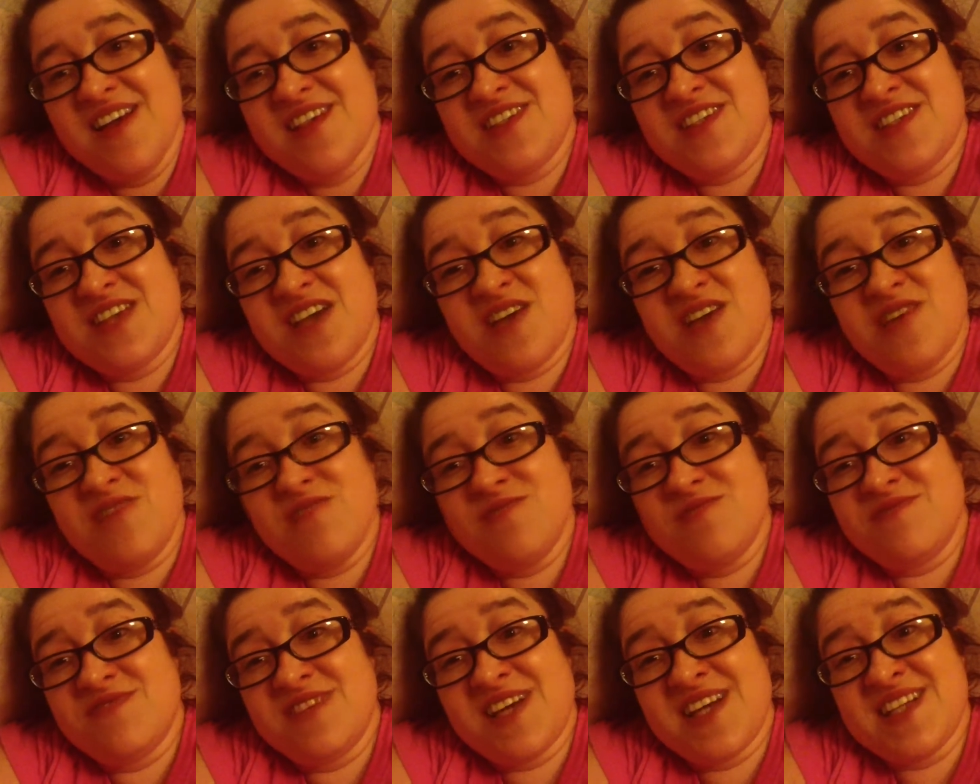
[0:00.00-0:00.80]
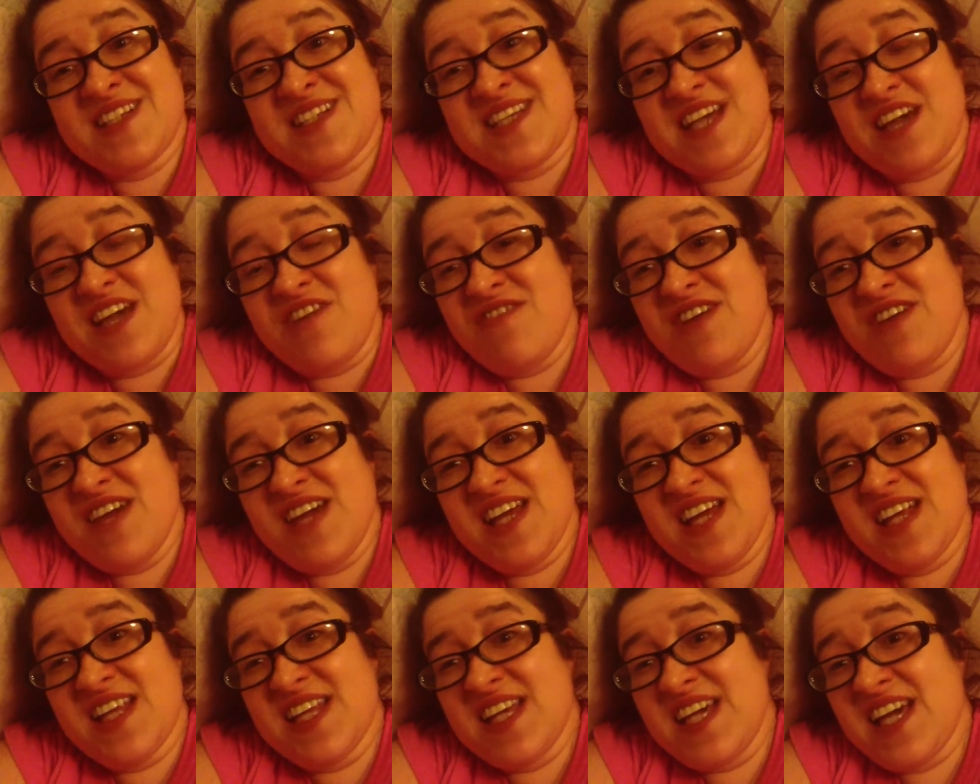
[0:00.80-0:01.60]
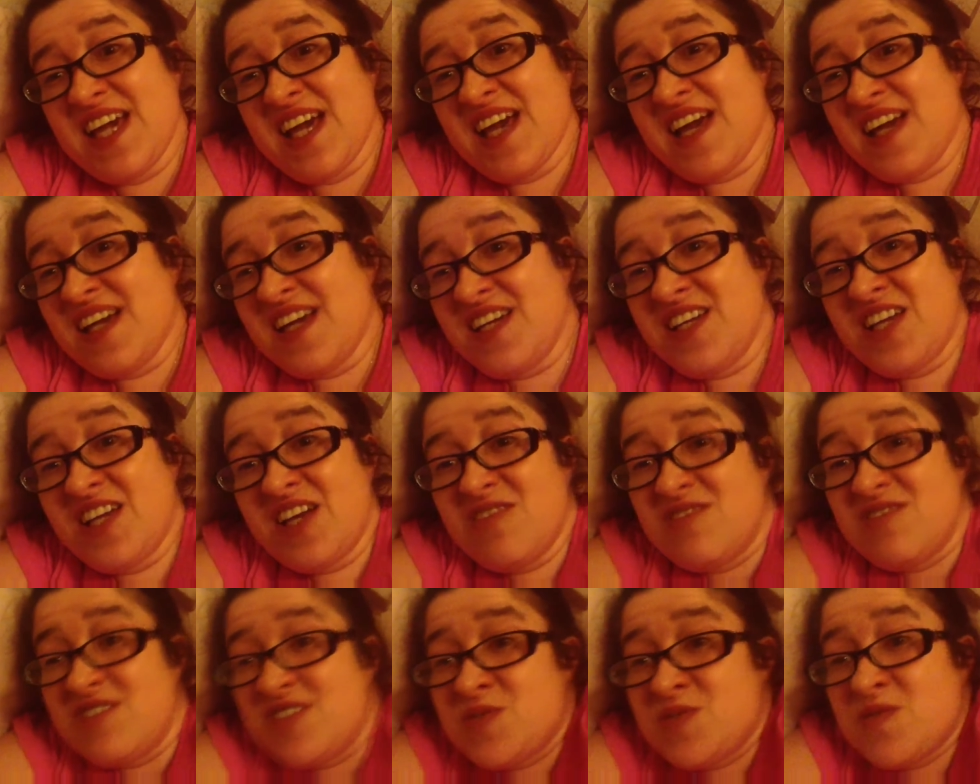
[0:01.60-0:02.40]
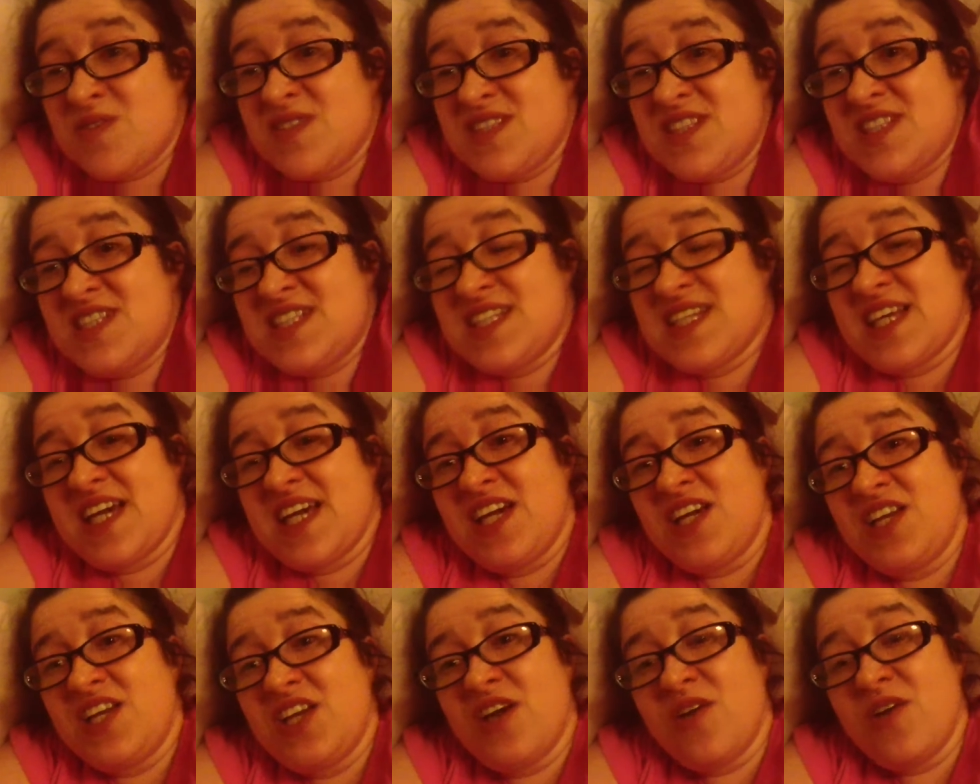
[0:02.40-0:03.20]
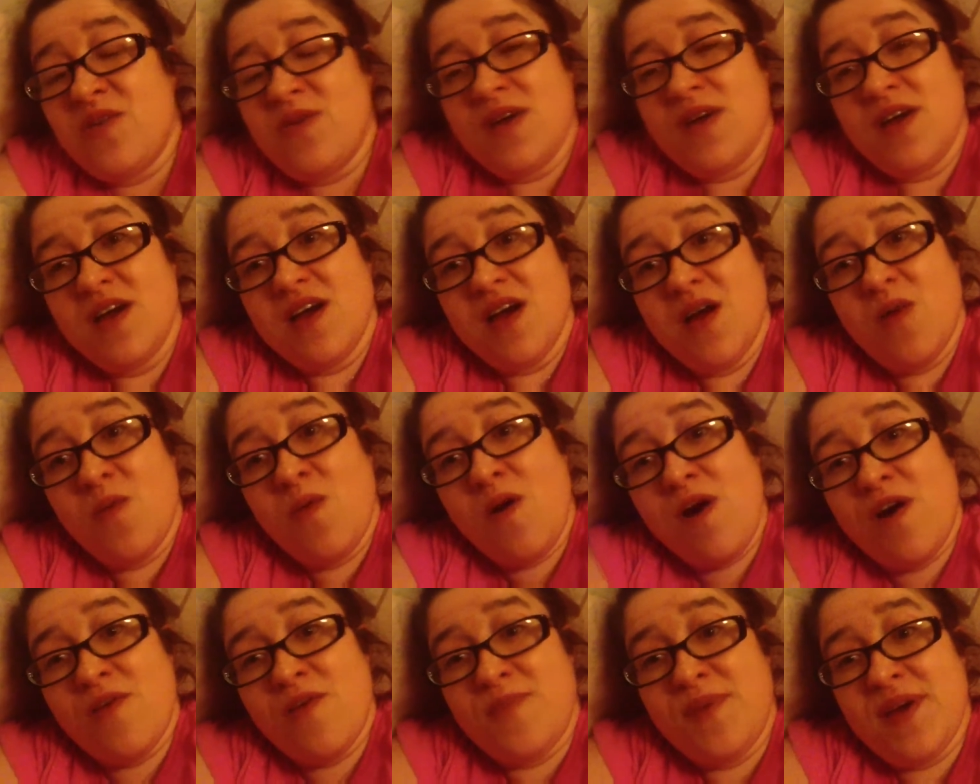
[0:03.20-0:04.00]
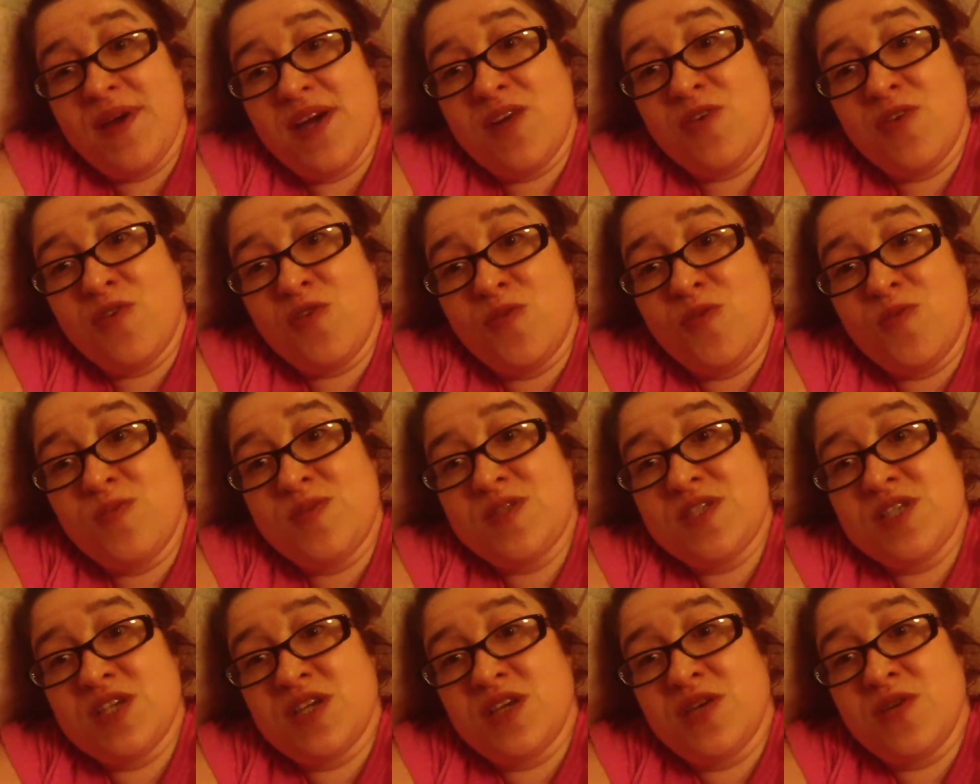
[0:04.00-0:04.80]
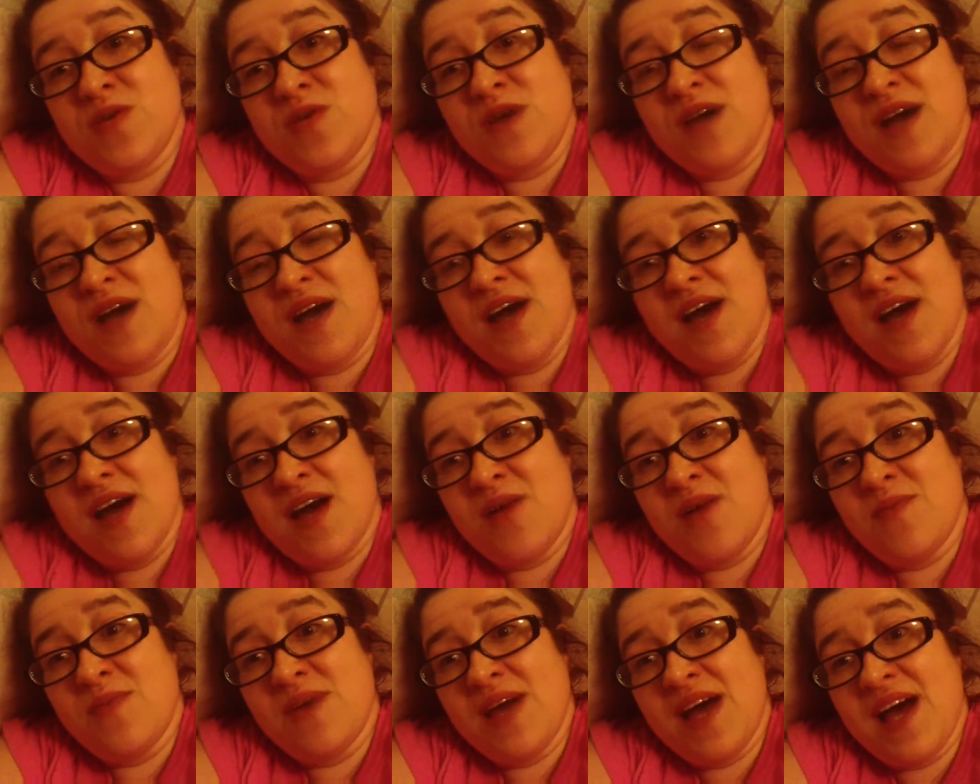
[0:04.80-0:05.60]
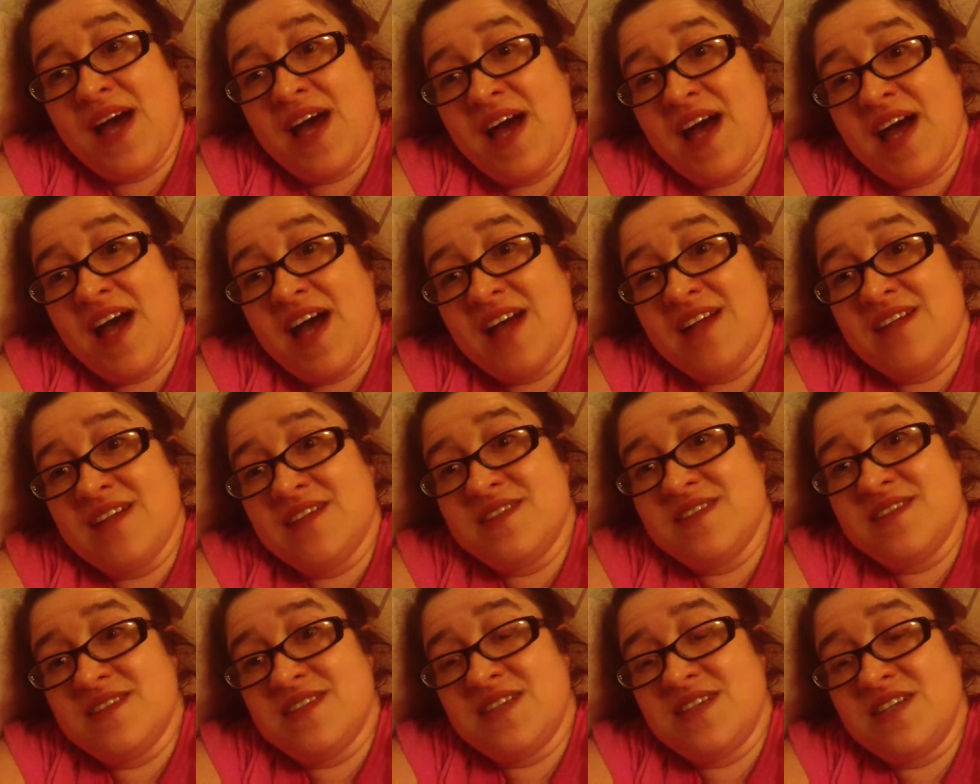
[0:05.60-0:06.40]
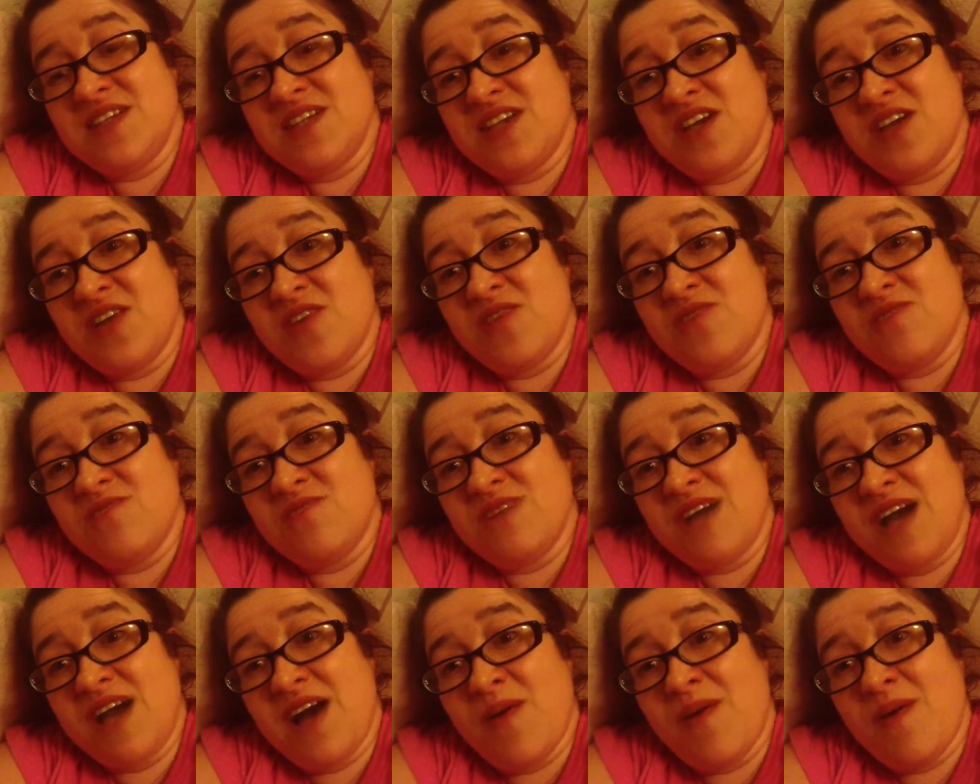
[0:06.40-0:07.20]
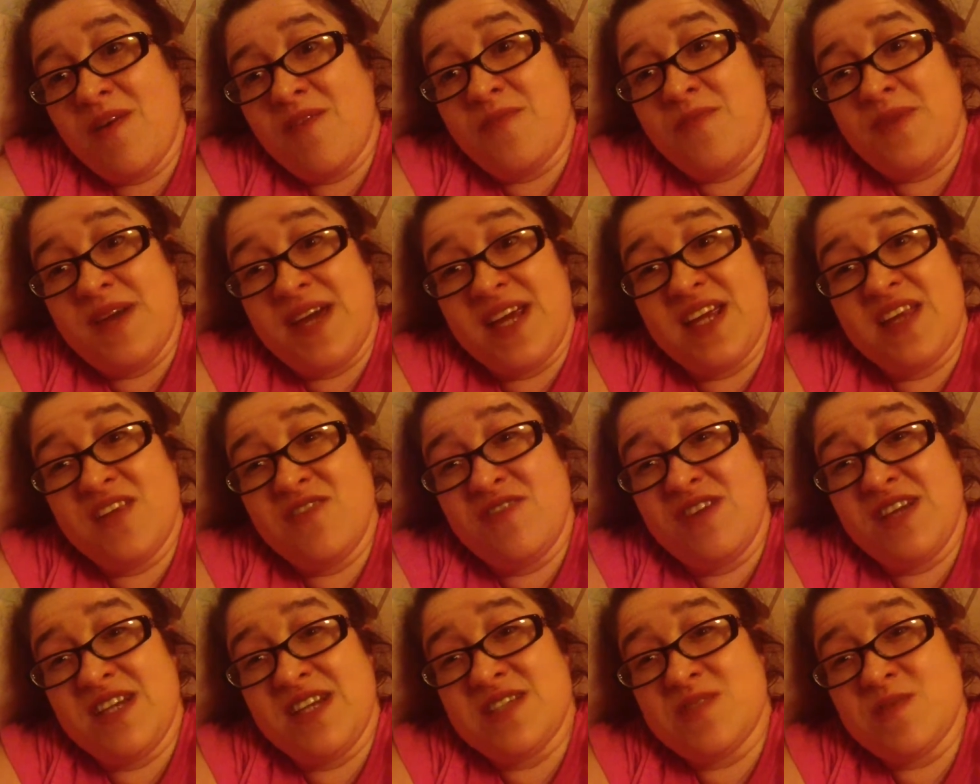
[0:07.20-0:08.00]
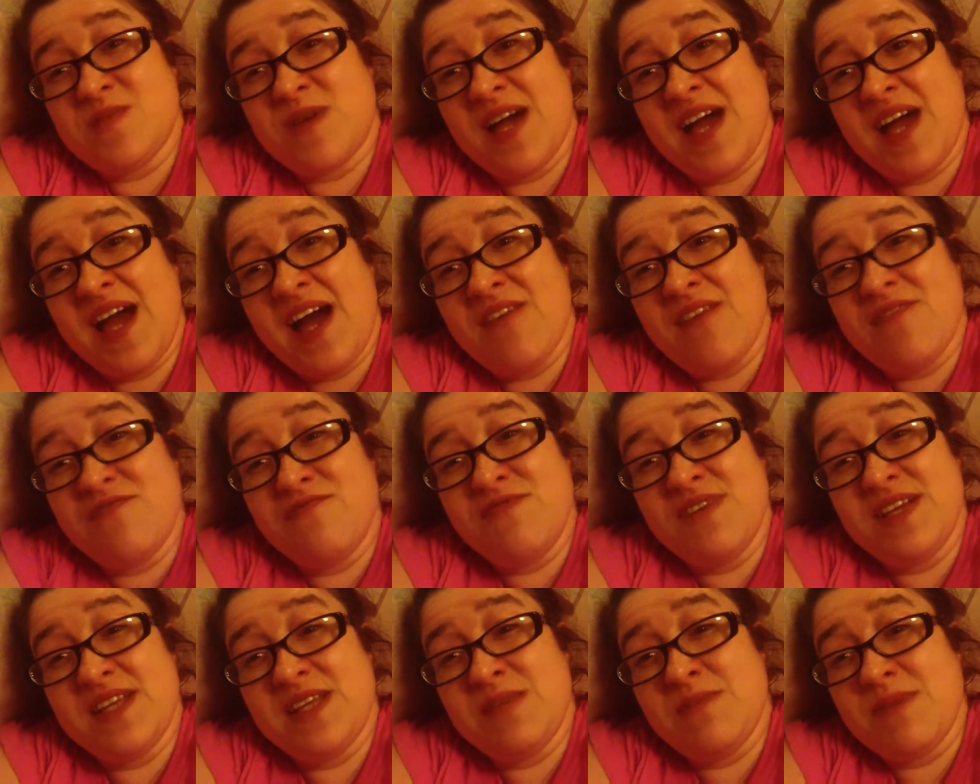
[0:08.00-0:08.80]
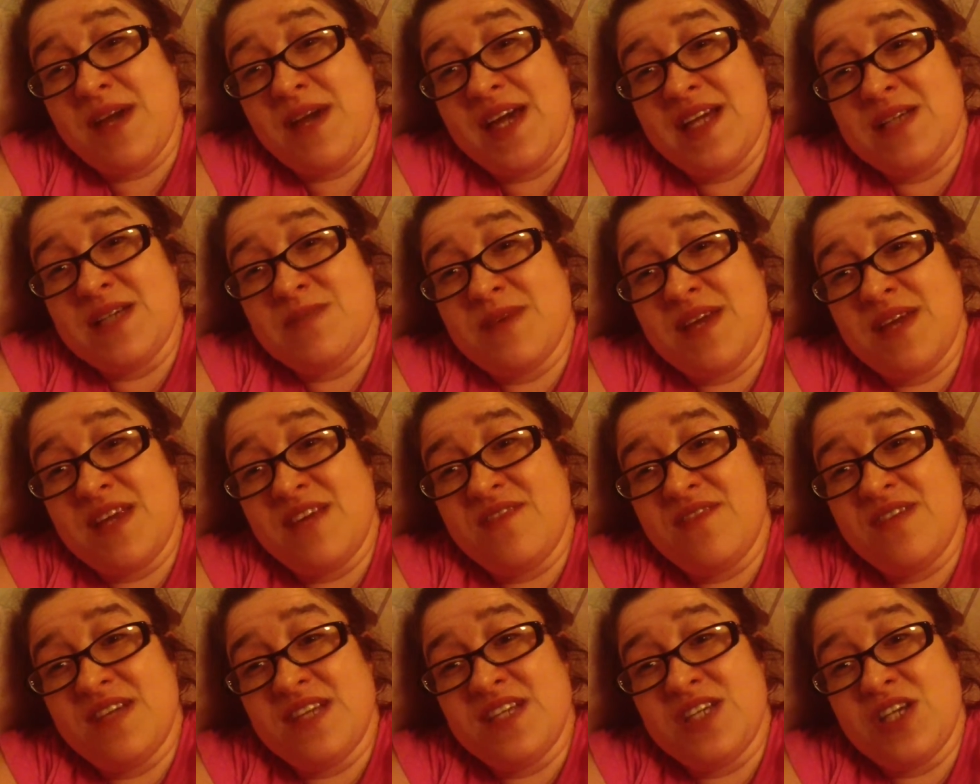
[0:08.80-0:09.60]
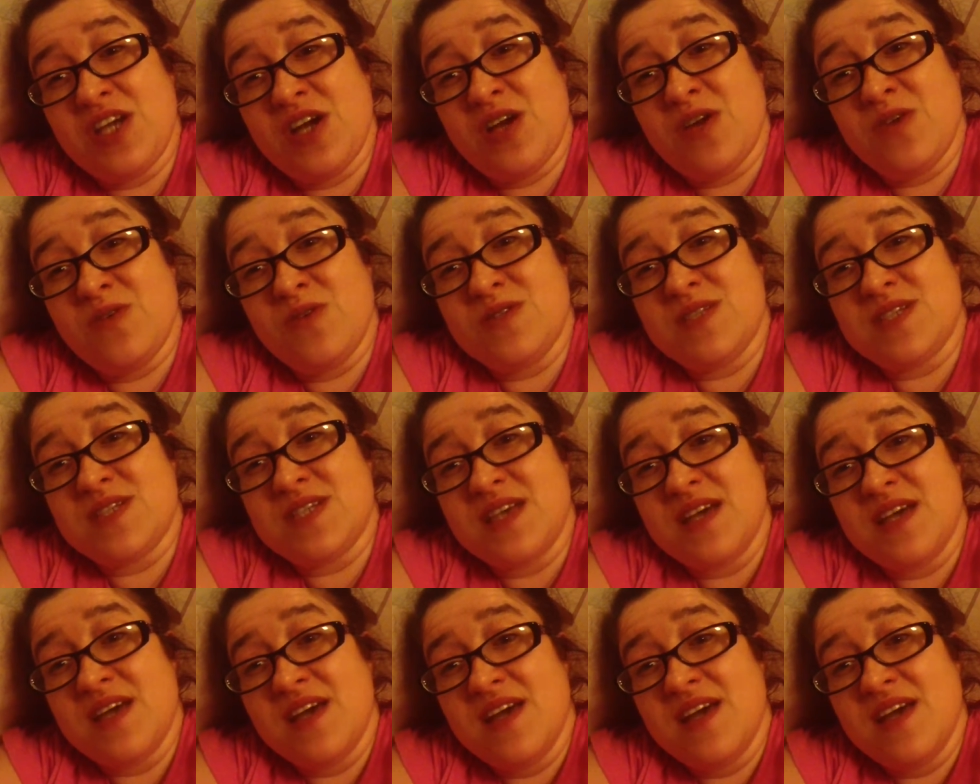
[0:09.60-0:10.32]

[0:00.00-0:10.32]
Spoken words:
So that's it, really. Just wanted to let you know what I've been up to, and how I've been, and the reasons why I haven't really made many videos